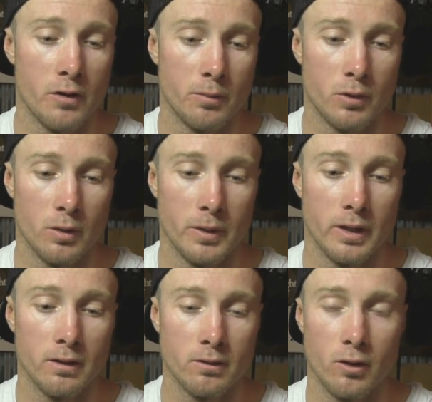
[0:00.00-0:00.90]
and you're
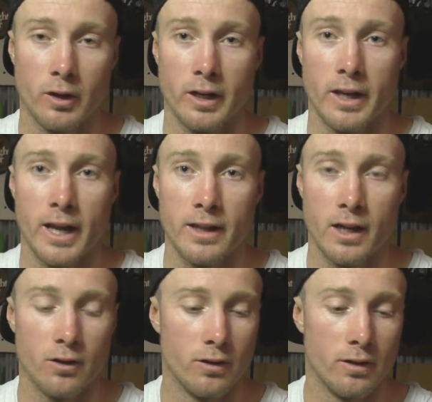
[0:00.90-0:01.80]
probably not going to need
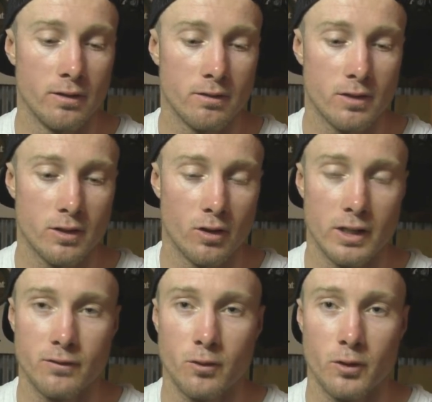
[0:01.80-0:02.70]
that on a
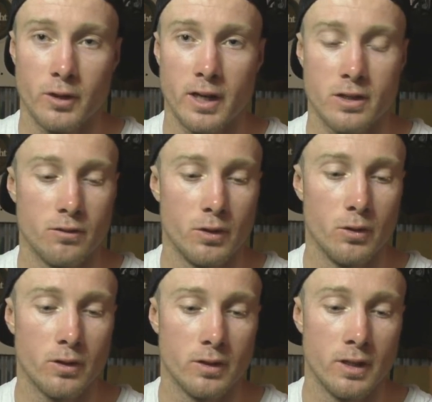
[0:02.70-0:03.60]
size 4,000
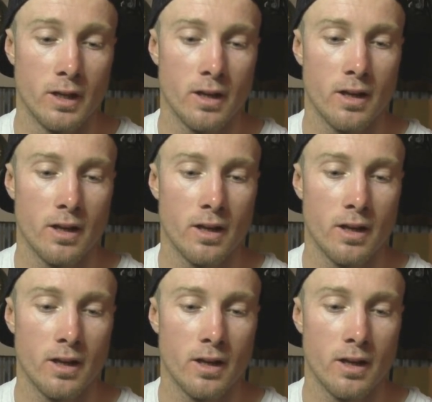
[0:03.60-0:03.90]
reel, because